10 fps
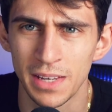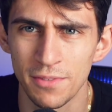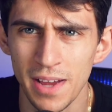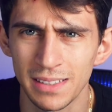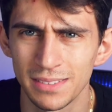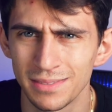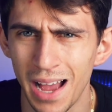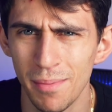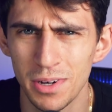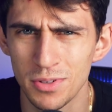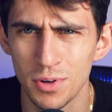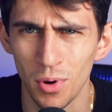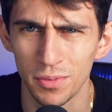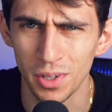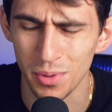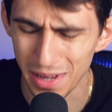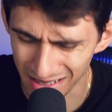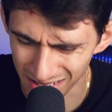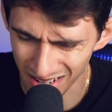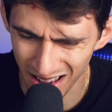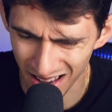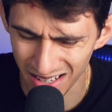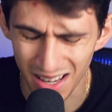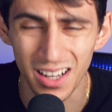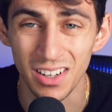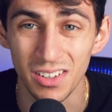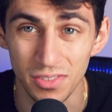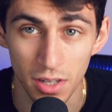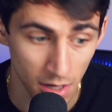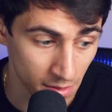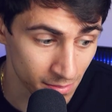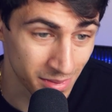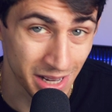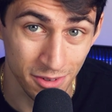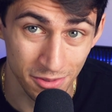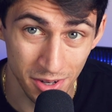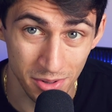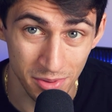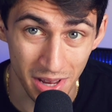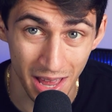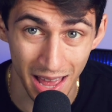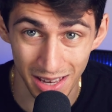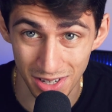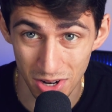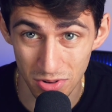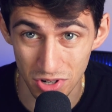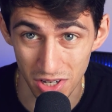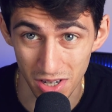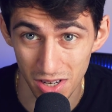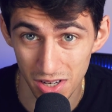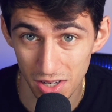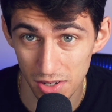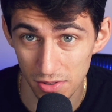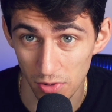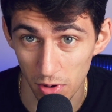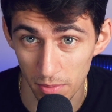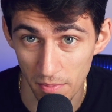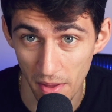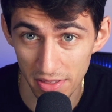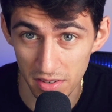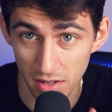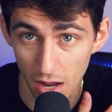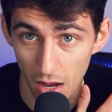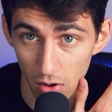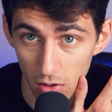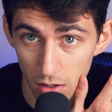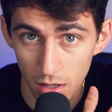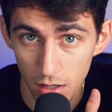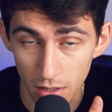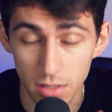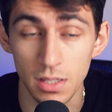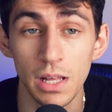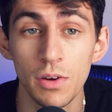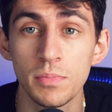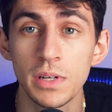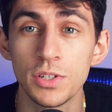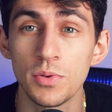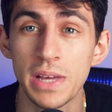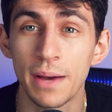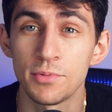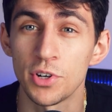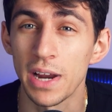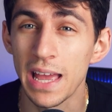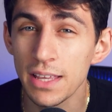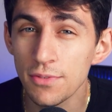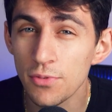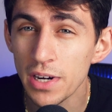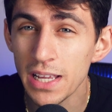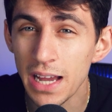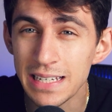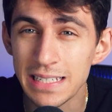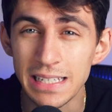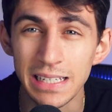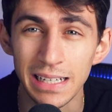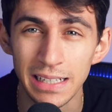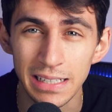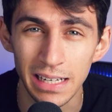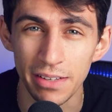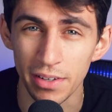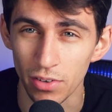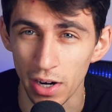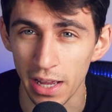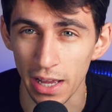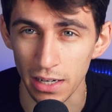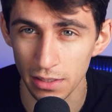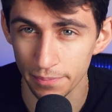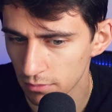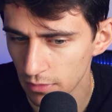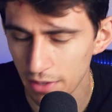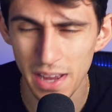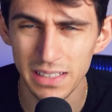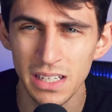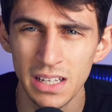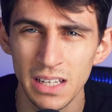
In fact, I've been using a workflow inside of my phone and Notion for months now that has allowed me to capture every idea I've ever had. In fact,